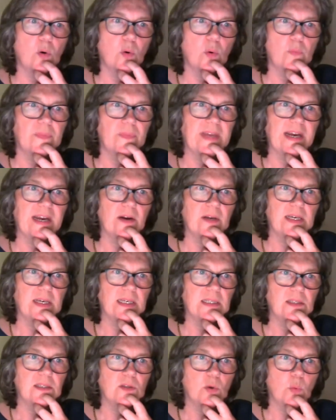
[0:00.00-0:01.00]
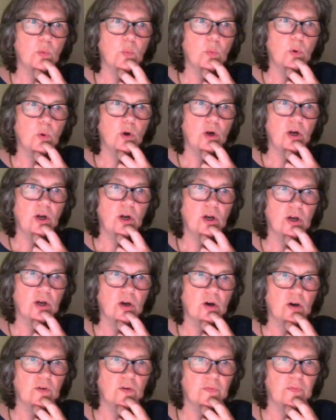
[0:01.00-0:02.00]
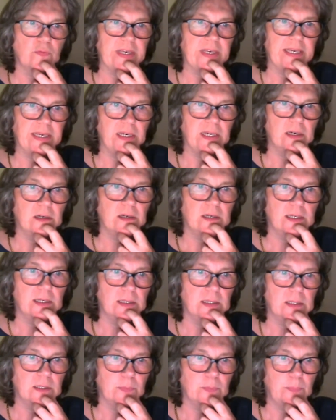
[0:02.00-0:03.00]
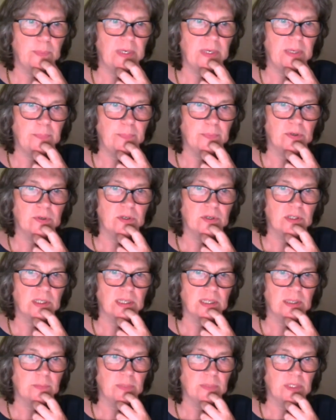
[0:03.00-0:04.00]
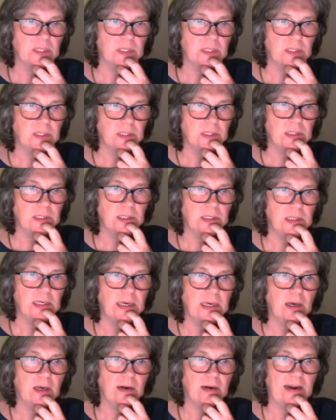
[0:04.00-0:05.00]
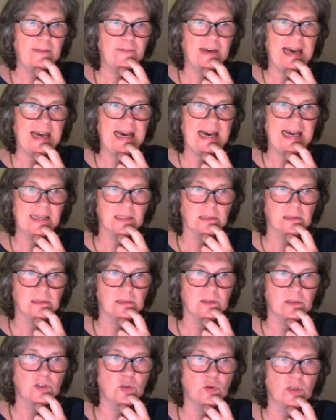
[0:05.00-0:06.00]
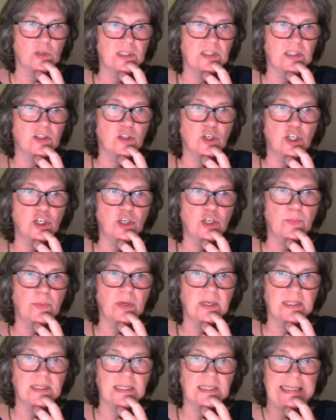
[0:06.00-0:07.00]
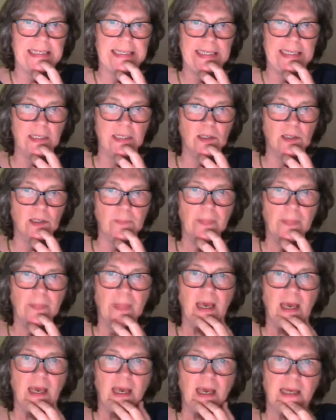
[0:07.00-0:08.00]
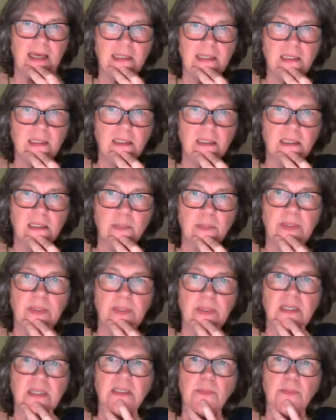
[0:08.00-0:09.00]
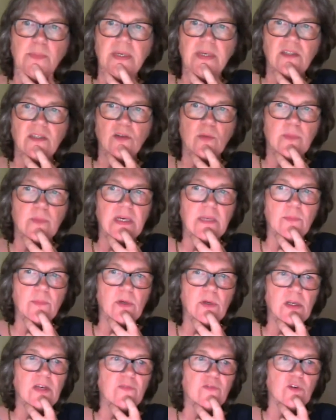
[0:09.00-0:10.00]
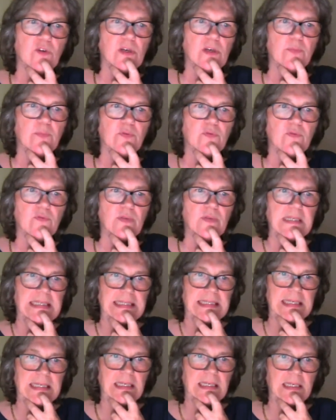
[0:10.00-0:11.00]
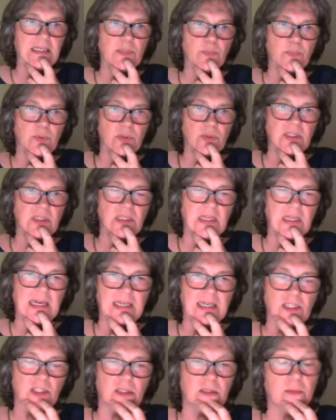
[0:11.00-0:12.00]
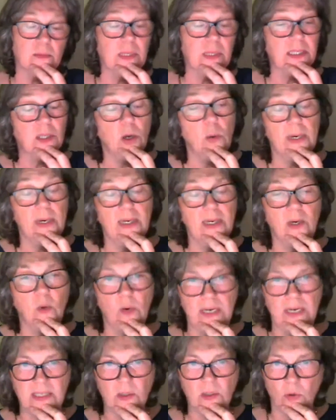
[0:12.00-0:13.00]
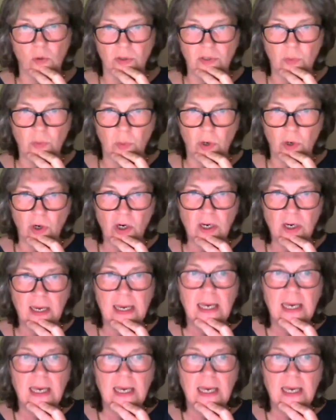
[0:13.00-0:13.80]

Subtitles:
there is the work of here in the papers, let me see, Rafhazen. So it's the third bullet here. Existence dependency-based domain modeling for improving stateless process and action. That's already quite old work,